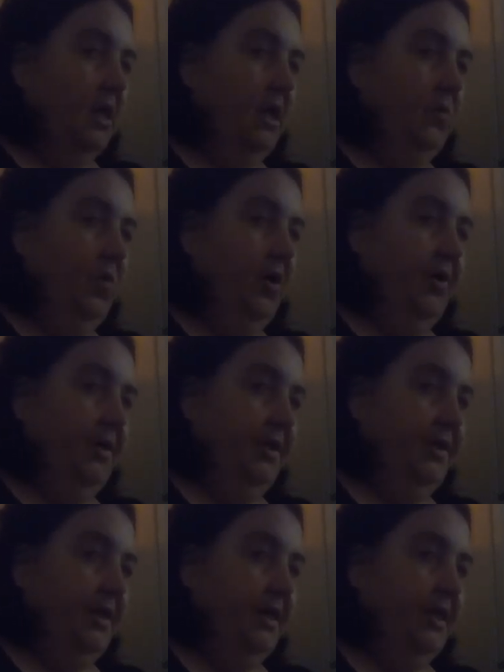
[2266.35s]
And while
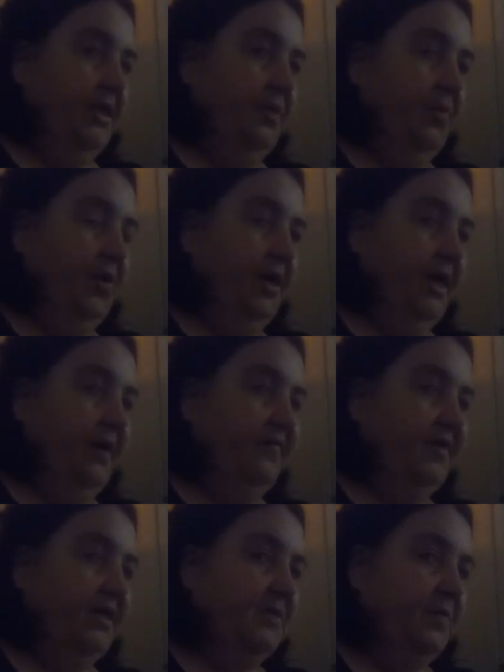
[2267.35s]
you're there, you might
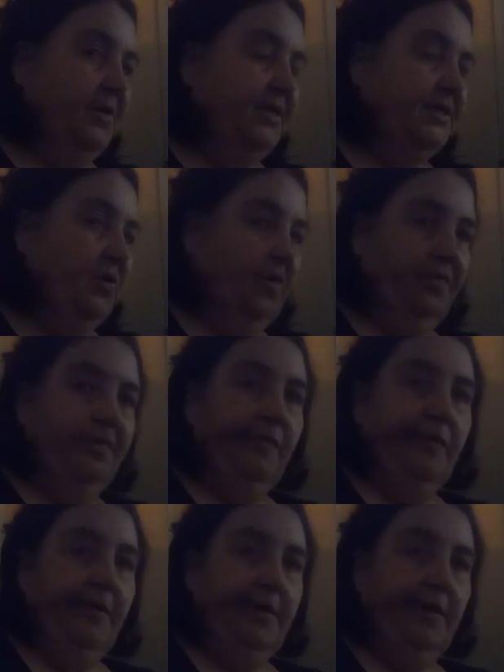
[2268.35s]
have the experience
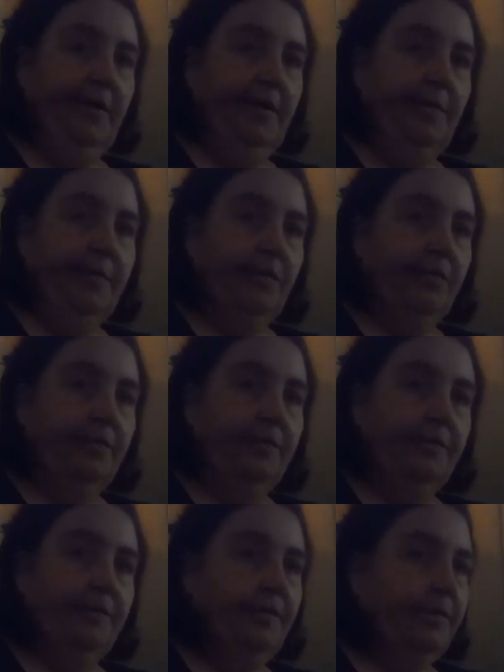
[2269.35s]
called the Carmel.
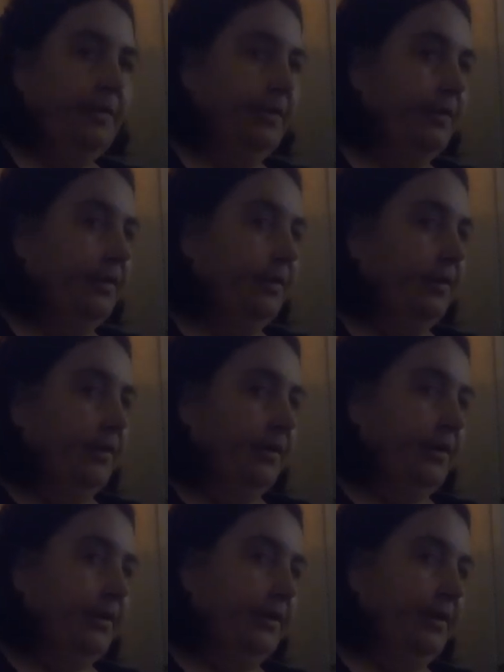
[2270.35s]

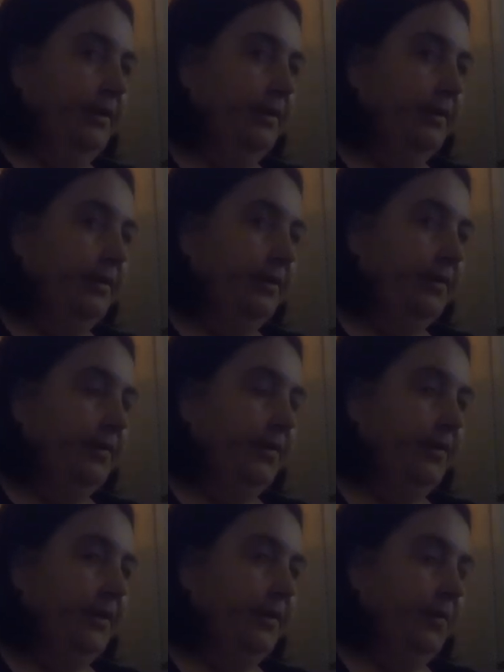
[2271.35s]
Okay?
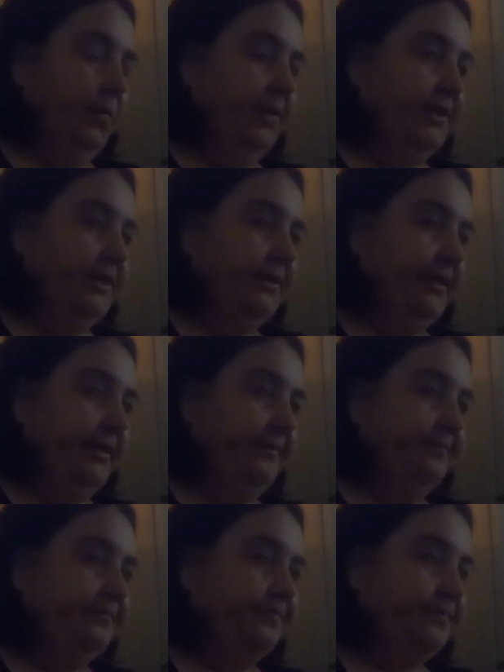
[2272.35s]
Right? Which is
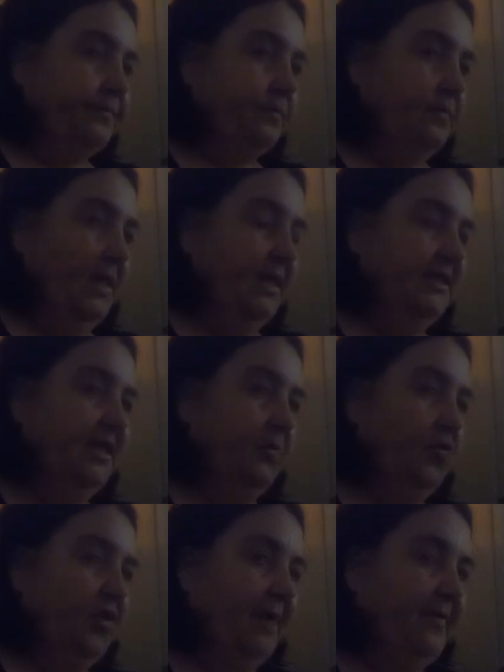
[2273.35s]

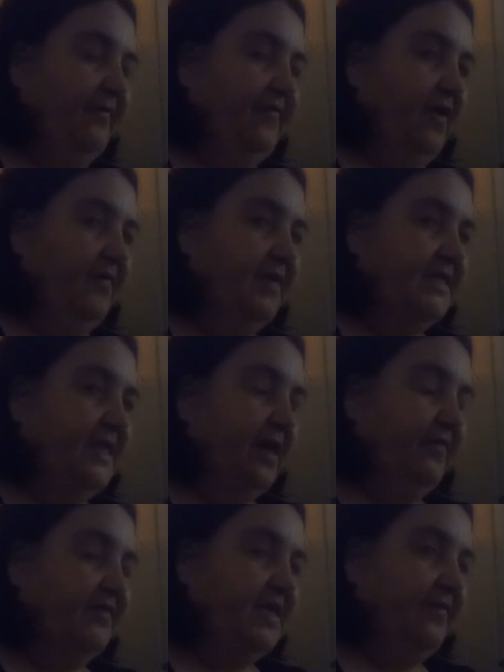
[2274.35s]
some crap involving
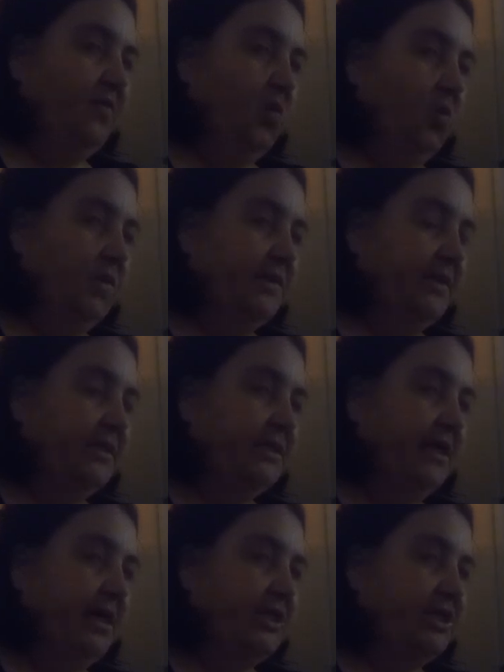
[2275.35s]
devil horns and a
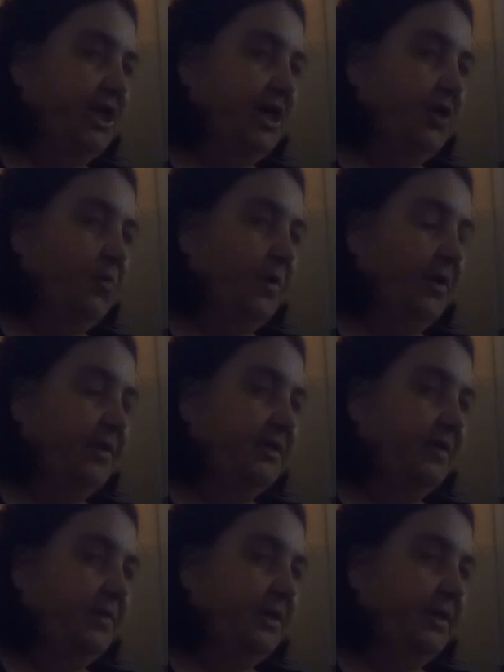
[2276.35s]
star chakra wheel or
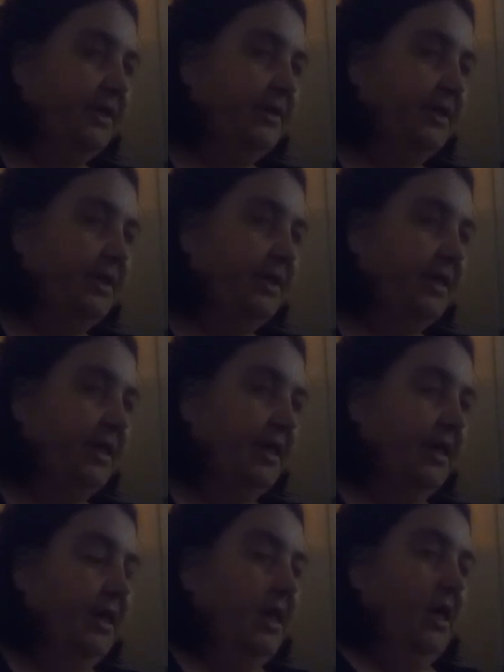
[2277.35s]
something like that.
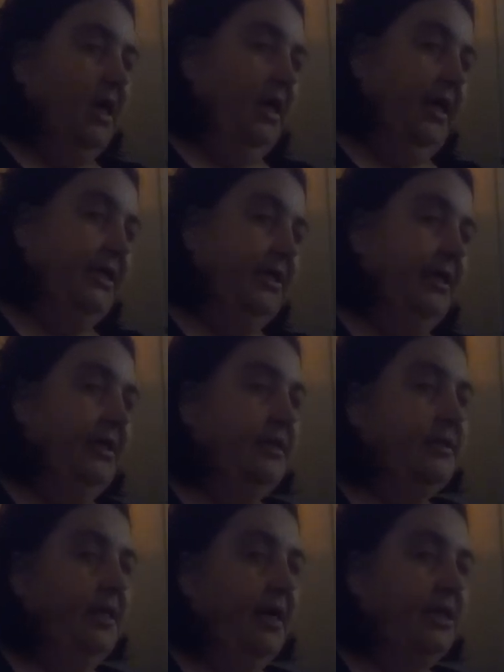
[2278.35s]
Allegedly,
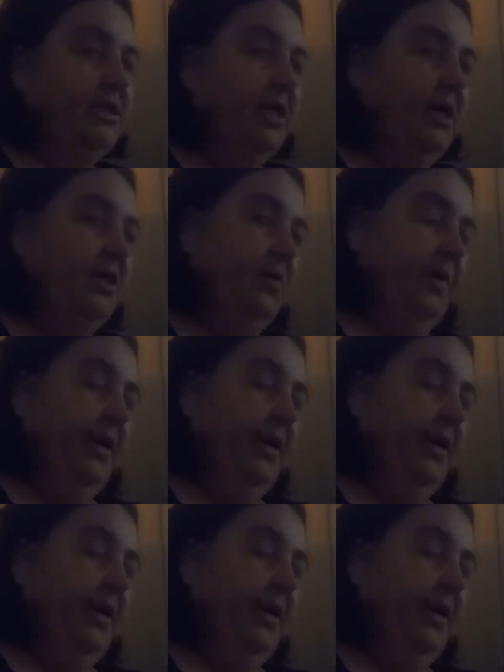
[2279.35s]
the star chakra